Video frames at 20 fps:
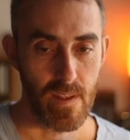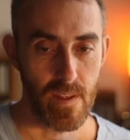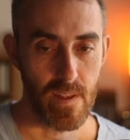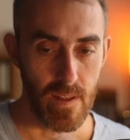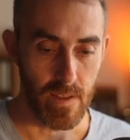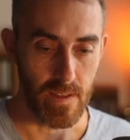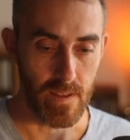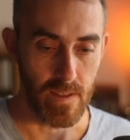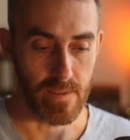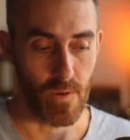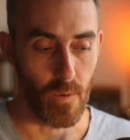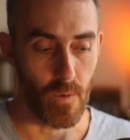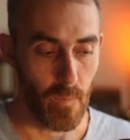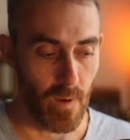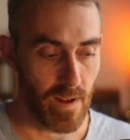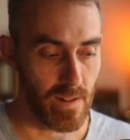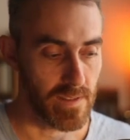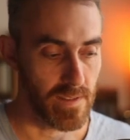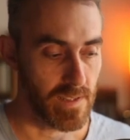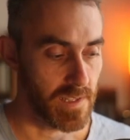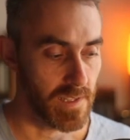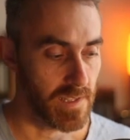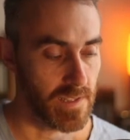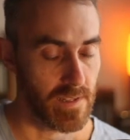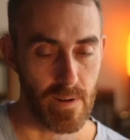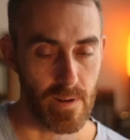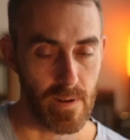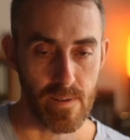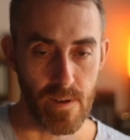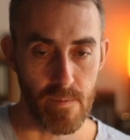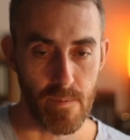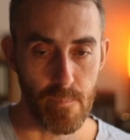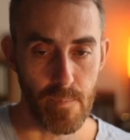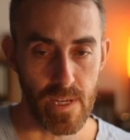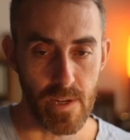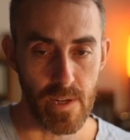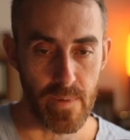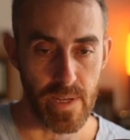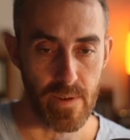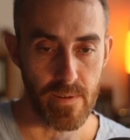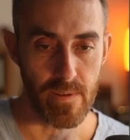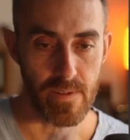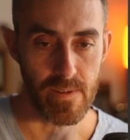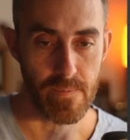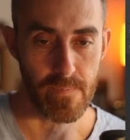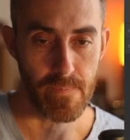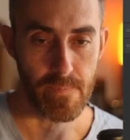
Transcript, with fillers: interval, this render period.